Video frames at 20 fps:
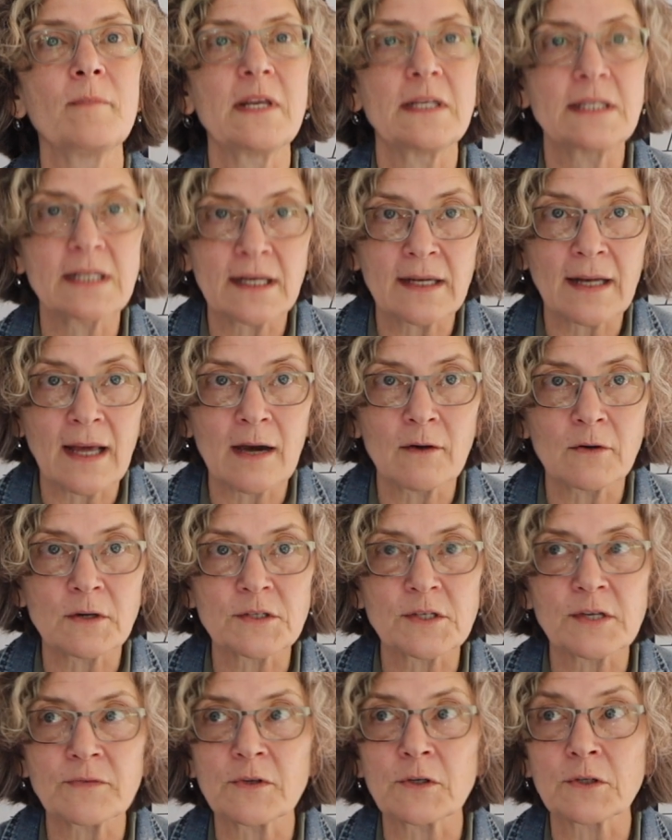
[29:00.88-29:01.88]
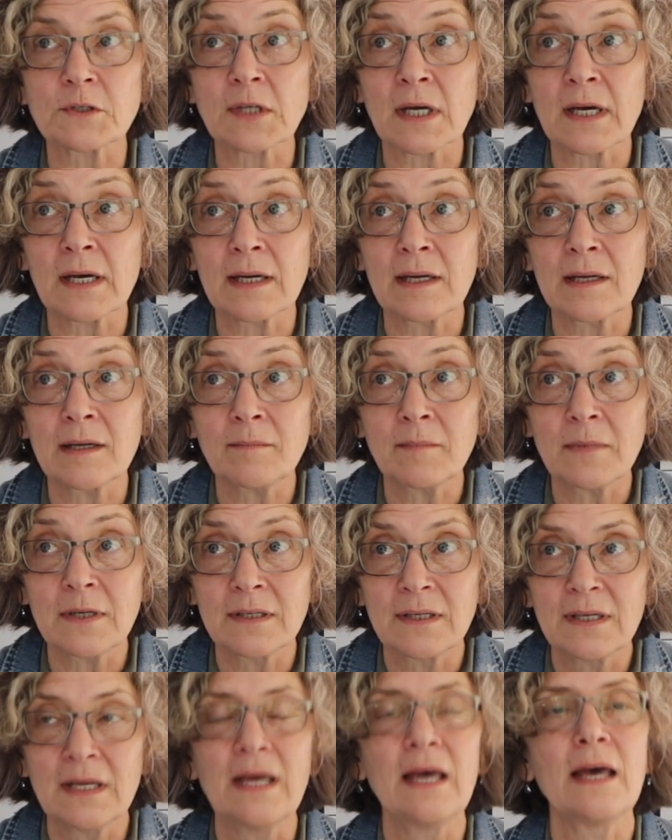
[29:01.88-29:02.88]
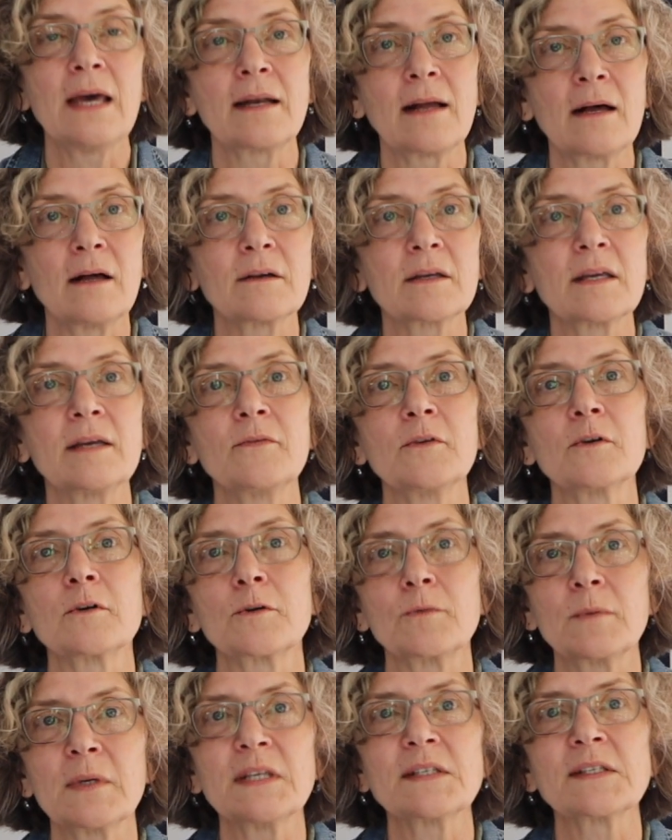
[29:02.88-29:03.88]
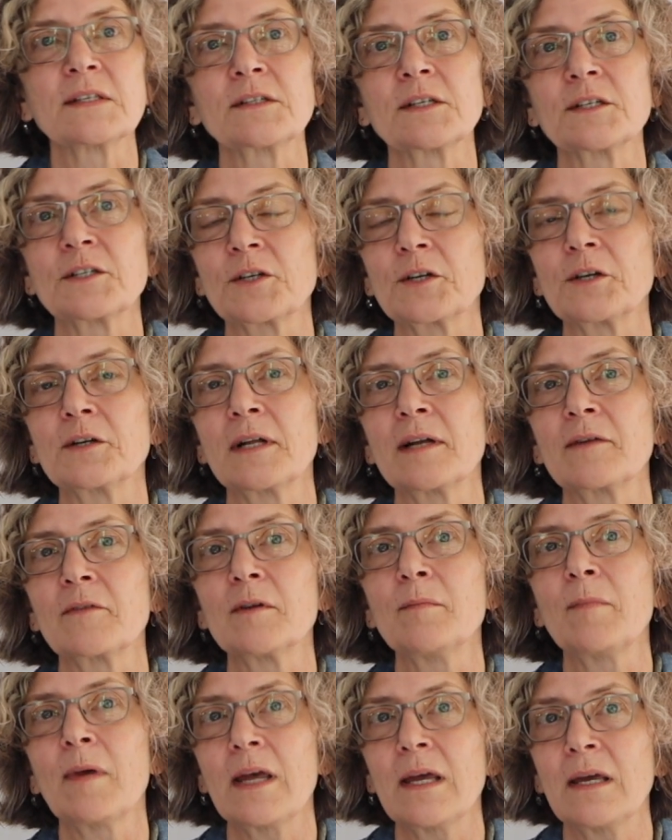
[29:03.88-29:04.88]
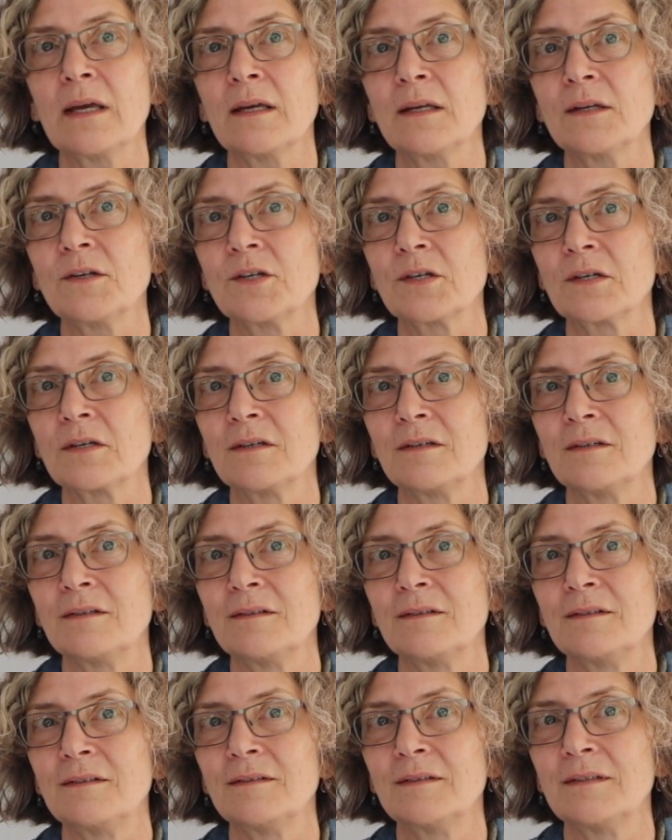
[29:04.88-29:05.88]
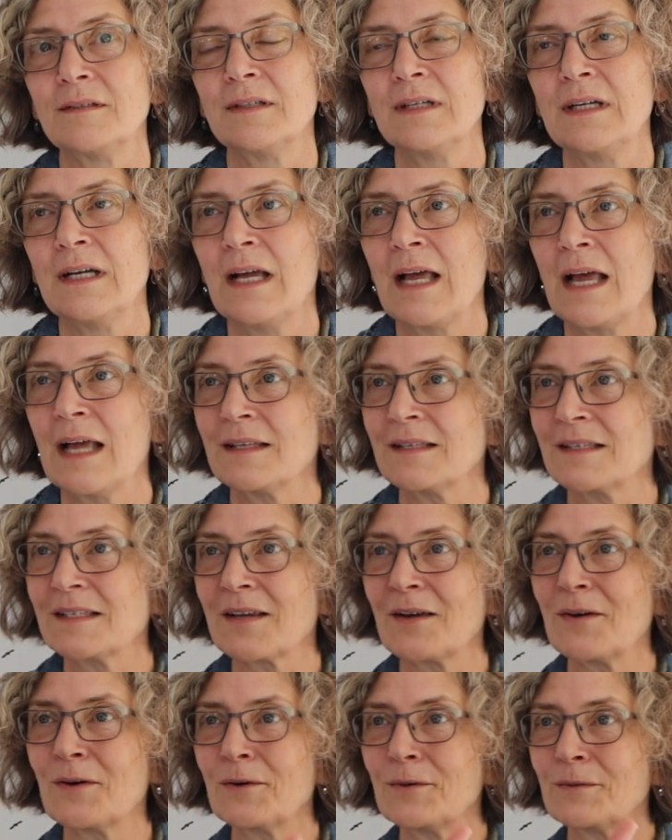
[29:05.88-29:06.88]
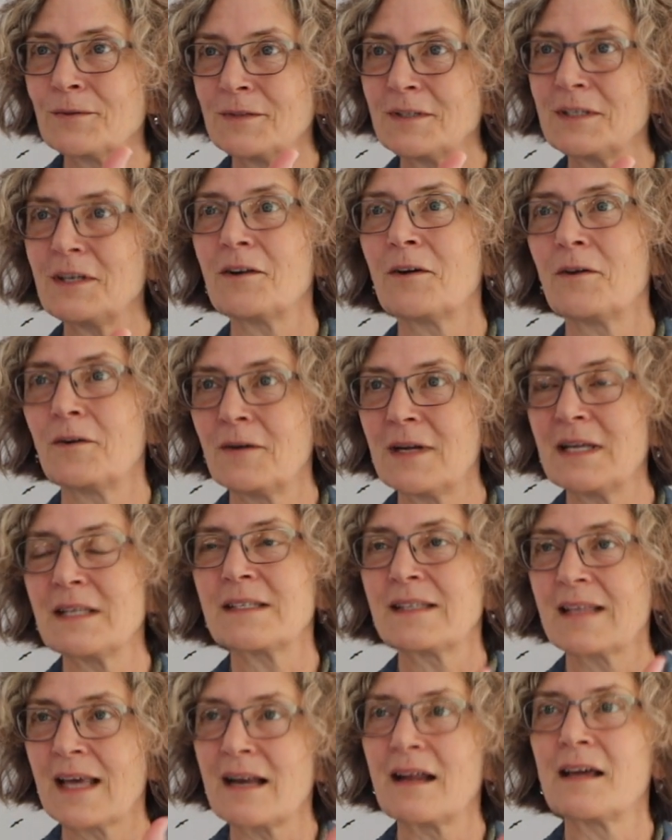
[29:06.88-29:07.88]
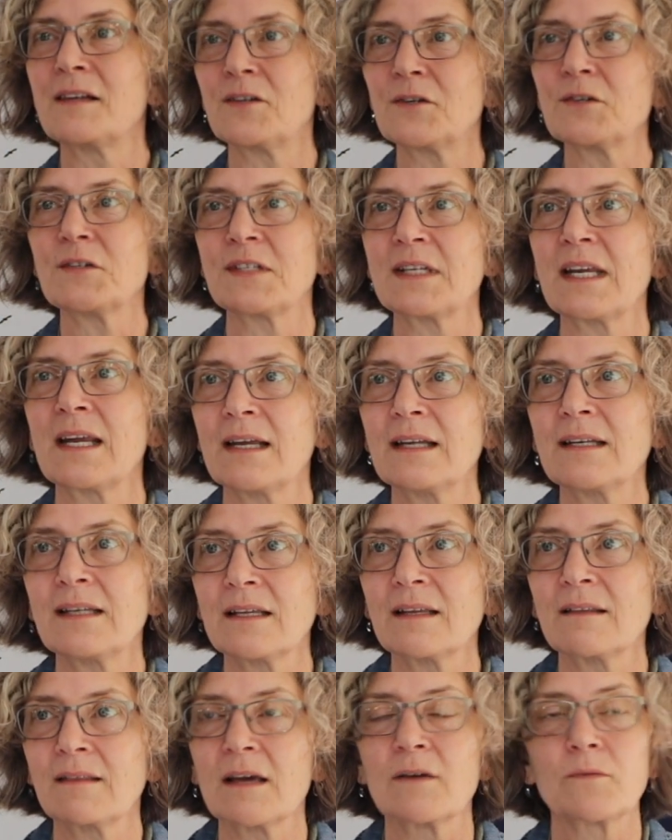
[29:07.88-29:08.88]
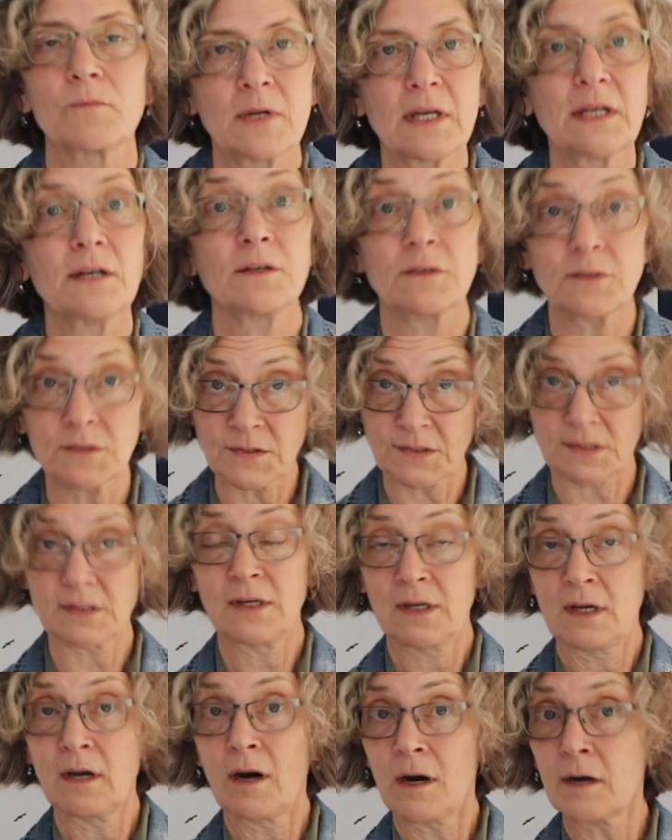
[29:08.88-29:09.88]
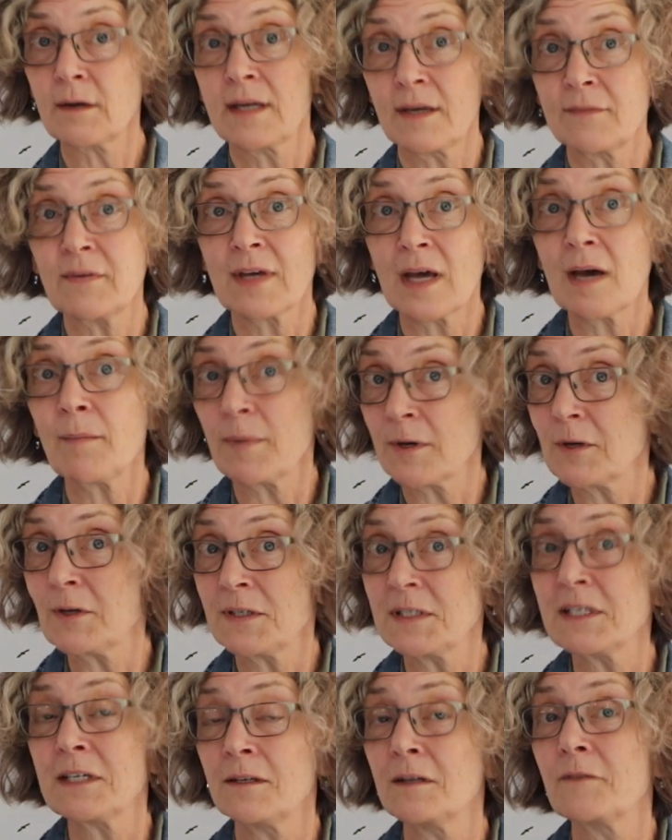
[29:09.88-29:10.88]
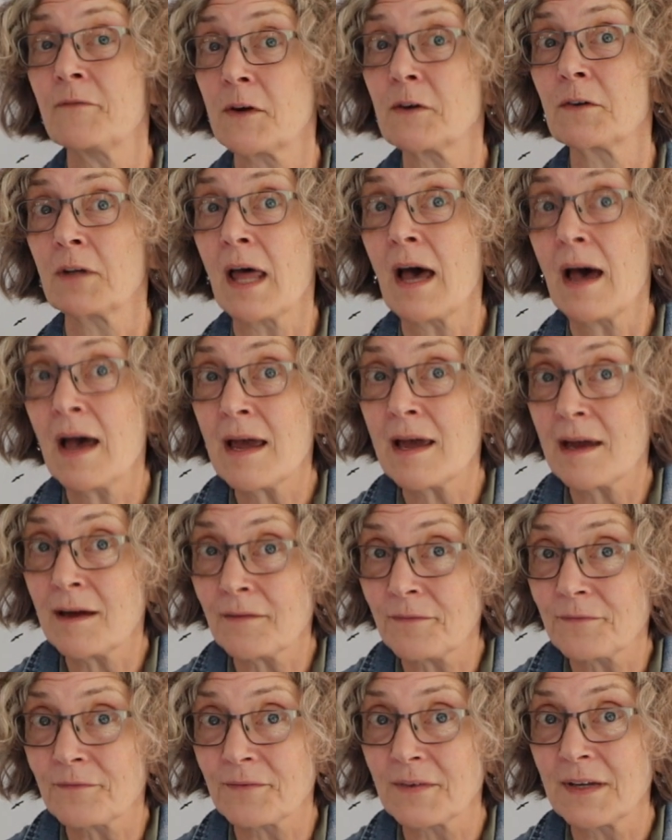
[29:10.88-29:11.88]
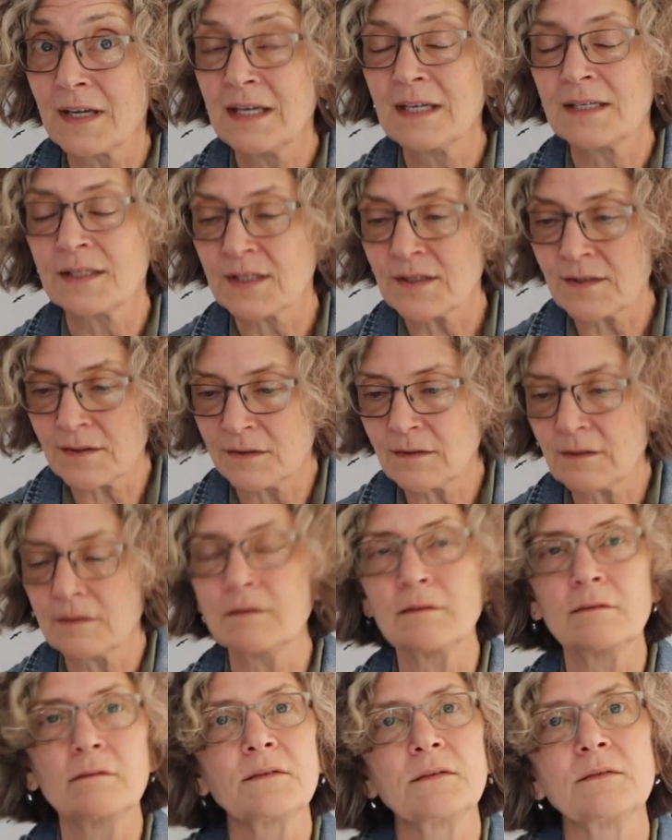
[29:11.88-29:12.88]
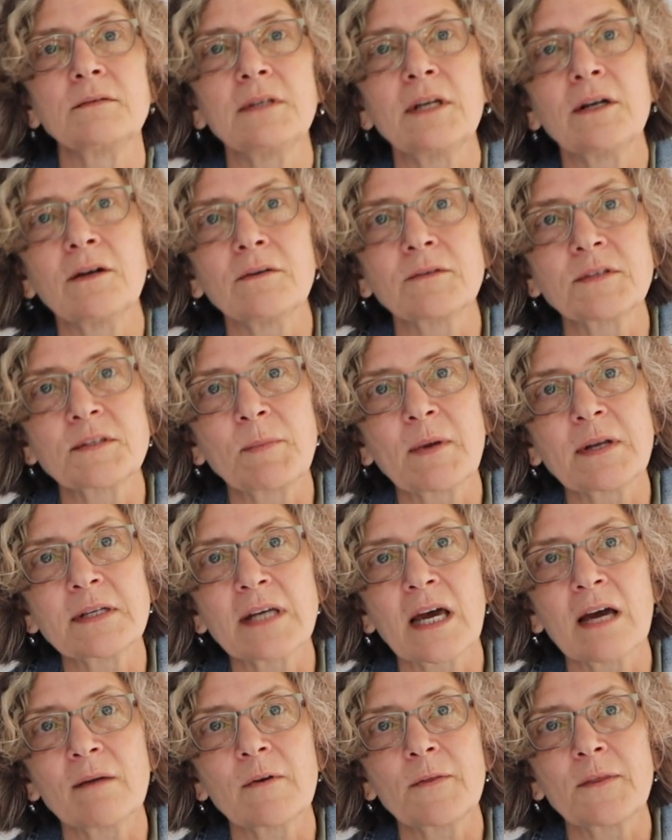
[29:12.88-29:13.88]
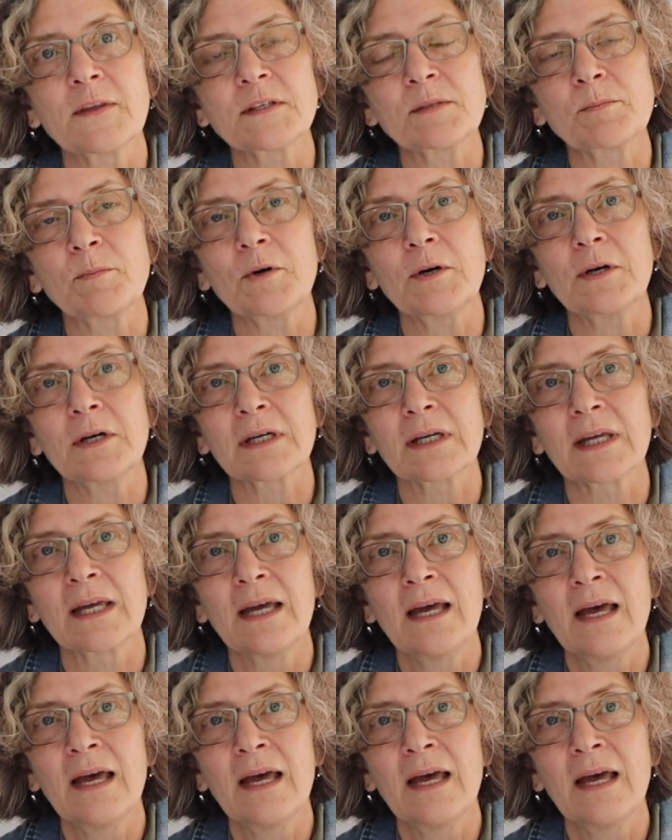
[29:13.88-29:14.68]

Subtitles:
me 10 hours of your time, and I'll give you a reason to turn every page. And so, you know, it's that understanding that readers are giving up a good deal of their life to, you know, spend time with this book,